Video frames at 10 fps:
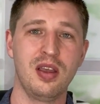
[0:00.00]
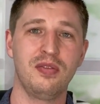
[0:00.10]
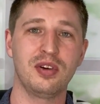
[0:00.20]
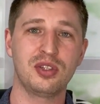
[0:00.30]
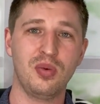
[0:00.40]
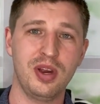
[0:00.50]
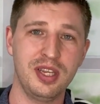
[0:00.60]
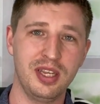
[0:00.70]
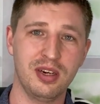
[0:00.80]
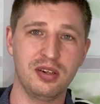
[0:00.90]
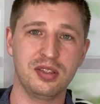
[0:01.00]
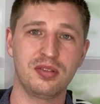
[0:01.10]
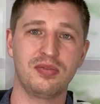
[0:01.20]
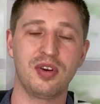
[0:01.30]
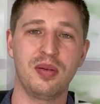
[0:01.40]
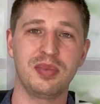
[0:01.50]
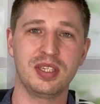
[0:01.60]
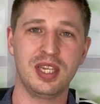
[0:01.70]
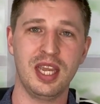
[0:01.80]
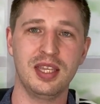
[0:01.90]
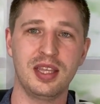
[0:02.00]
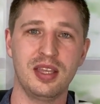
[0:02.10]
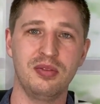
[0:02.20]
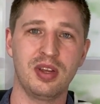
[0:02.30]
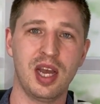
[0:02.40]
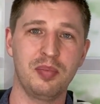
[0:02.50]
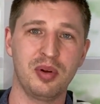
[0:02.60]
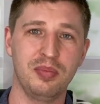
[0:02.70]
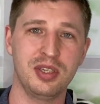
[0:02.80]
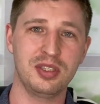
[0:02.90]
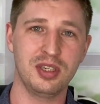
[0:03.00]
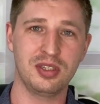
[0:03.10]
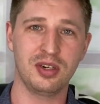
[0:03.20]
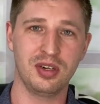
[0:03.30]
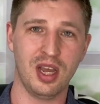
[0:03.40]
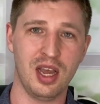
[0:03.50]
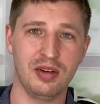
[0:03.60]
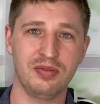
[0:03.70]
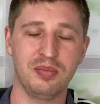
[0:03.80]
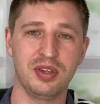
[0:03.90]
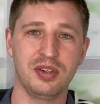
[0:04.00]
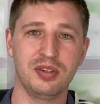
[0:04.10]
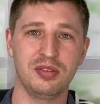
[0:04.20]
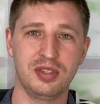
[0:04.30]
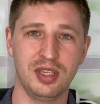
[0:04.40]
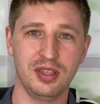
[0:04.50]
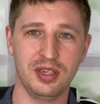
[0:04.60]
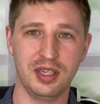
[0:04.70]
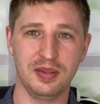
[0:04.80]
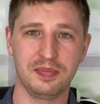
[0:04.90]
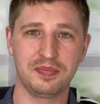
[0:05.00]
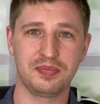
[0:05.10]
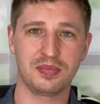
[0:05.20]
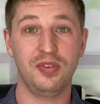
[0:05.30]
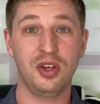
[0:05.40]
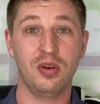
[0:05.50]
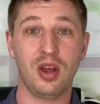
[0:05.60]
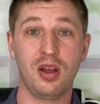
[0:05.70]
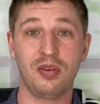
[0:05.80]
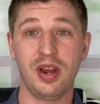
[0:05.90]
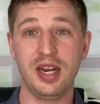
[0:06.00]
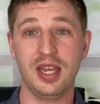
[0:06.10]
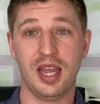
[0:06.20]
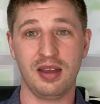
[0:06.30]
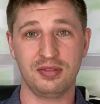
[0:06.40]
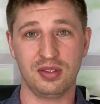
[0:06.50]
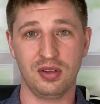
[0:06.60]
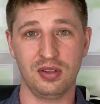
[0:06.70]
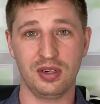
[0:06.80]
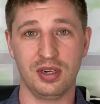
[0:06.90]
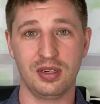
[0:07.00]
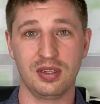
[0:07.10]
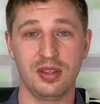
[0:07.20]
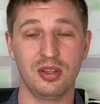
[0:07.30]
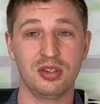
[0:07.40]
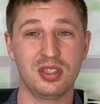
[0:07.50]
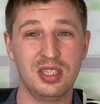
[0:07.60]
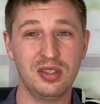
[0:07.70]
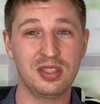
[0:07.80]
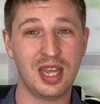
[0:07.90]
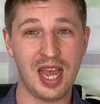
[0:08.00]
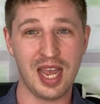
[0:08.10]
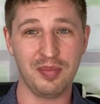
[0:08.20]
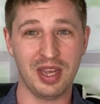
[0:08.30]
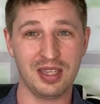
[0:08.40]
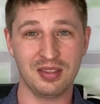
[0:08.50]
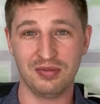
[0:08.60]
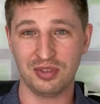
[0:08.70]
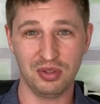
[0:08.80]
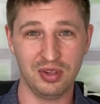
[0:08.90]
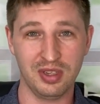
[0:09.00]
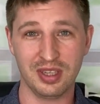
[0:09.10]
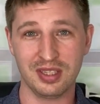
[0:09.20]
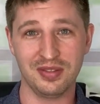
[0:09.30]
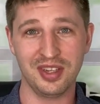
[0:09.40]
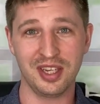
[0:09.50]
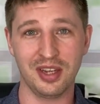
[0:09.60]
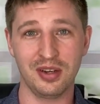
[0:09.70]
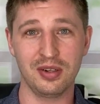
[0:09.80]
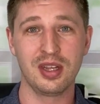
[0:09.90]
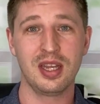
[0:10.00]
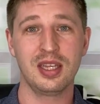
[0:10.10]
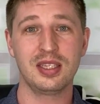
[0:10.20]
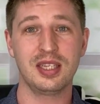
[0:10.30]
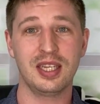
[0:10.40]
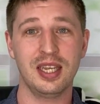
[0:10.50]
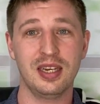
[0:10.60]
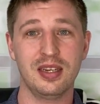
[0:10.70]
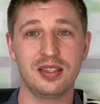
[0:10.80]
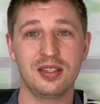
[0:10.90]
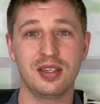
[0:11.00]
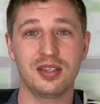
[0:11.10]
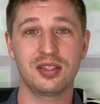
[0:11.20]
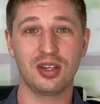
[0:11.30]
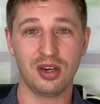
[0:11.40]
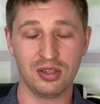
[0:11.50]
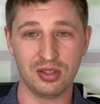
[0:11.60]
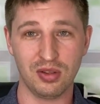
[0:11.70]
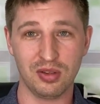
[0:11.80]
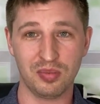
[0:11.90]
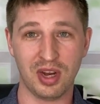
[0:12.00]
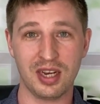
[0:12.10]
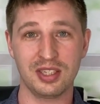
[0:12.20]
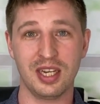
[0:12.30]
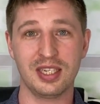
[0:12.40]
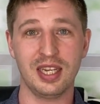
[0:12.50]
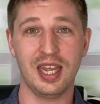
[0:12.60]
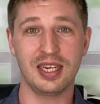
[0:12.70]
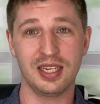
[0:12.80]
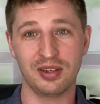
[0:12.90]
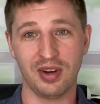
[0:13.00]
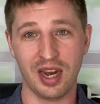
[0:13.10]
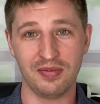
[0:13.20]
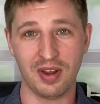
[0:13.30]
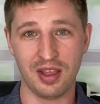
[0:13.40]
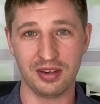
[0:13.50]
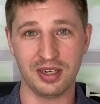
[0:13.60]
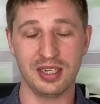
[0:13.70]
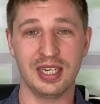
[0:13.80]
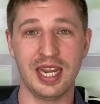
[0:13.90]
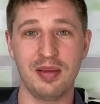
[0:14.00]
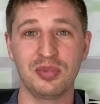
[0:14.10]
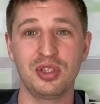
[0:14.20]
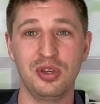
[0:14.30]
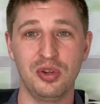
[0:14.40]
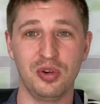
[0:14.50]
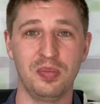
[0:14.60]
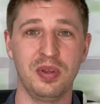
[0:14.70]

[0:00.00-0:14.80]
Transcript: for 20 years from the date that you got permission to turn on from your utility. If you don't already have solar, there's still time as of shooting this video to start a solar project and get grandfathered into NEM 2